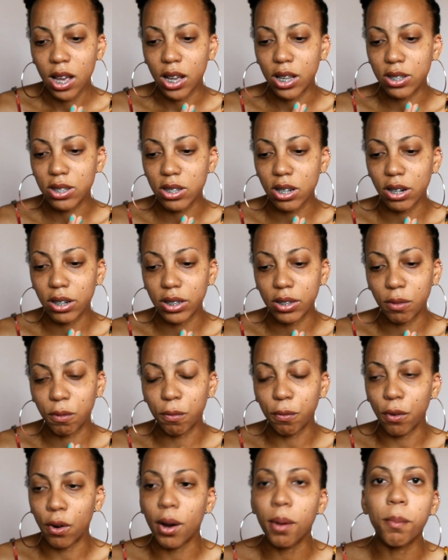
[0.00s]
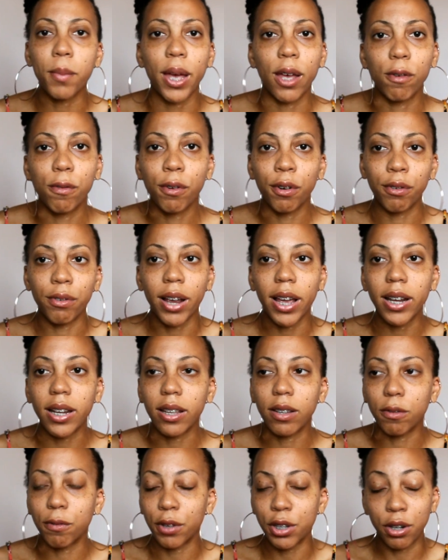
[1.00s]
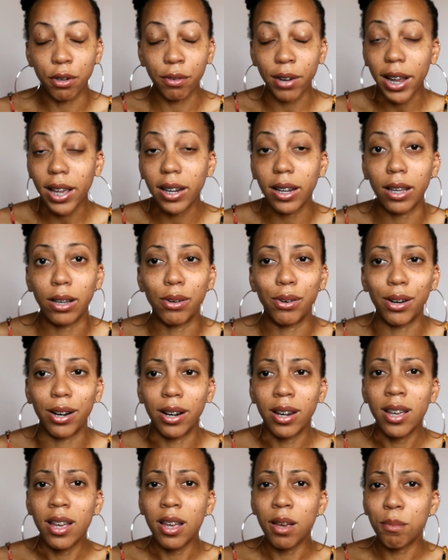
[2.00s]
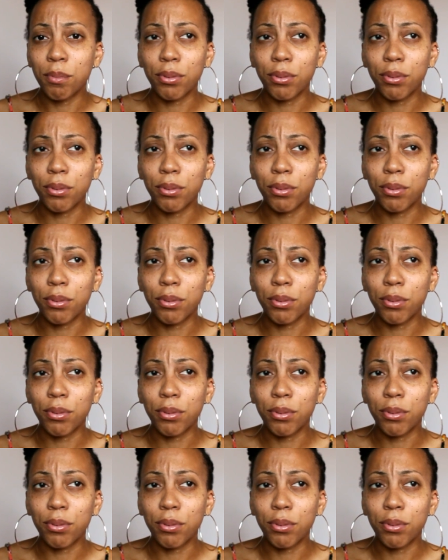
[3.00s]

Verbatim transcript: a certain format for writing for your writing or